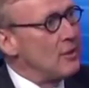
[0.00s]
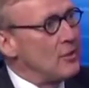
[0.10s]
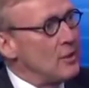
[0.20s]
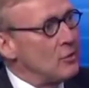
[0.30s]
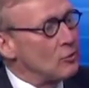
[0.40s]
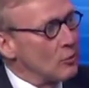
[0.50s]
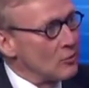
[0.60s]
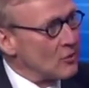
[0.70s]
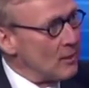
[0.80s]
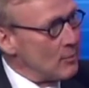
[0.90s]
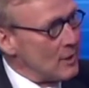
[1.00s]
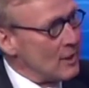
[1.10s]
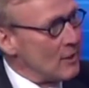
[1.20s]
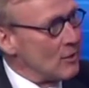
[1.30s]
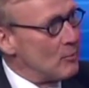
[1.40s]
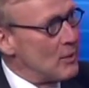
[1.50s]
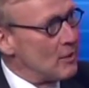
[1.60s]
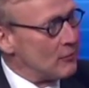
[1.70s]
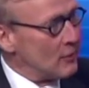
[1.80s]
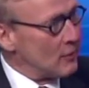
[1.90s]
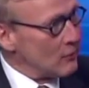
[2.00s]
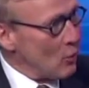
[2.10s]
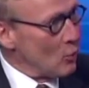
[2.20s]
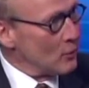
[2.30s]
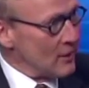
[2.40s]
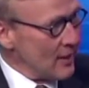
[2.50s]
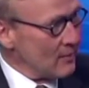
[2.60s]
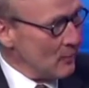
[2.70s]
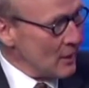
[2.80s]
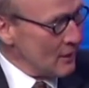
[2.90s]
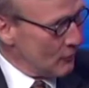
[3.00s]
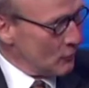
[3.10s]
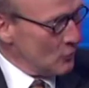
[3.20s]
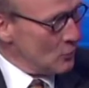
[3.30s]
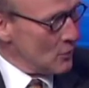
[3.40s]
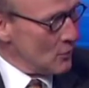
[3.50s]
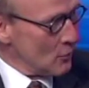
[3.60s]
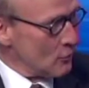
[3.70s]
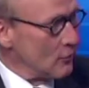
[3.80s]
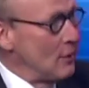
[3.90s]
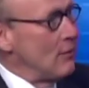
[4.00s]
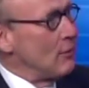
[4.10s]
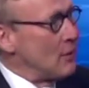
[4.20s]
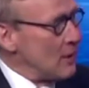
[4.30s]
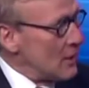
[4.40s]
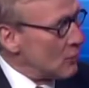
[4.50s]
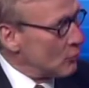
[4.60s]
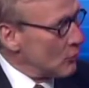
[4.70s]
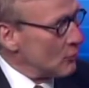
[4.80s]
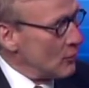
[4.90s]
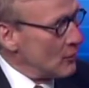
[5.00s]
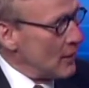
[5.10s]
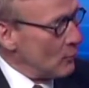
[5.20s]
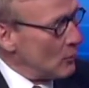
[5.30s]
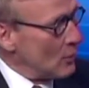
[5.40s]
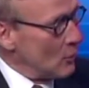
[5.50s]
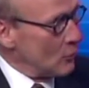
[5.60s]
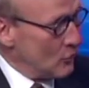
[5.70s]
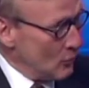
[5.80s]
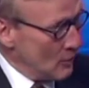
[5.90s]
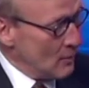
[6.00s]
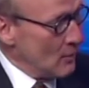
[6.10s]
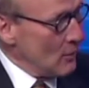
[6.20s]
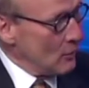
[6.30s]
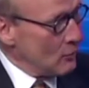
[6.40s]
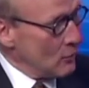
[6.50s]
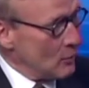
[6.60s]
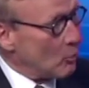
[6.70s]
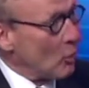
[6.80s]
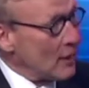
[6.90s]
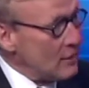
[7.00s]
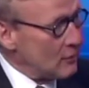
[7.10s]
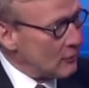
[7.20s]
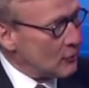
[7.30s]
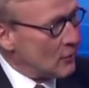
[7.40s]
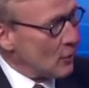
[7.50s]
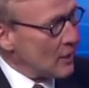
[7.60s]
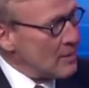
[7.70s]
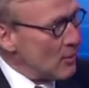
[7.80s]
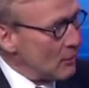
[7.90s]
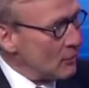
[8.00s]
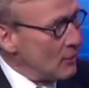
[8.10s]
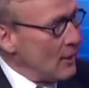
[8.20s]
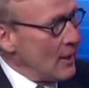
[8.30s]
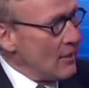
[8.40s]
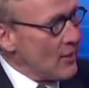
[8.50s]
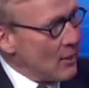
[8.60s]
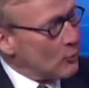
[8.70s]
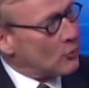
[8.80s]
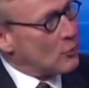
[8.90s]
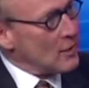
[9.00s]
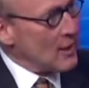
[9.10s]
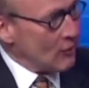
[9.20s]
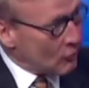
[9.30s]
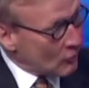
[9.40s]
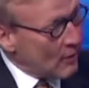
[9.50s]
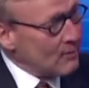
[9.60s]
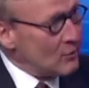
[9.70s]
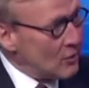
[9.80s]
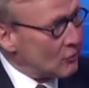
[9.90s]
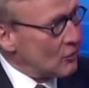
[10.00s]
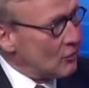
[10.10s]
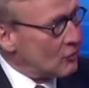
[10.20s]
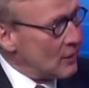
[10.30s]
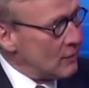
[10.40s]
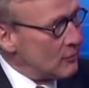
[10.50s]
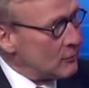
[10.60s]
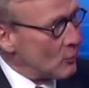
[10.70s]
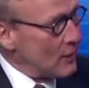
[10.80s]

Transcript: the insurance company getting the benefit of holding that money for 2 years, the interest on that would go to the plaintiff, the claimant, and that would create some disincentive for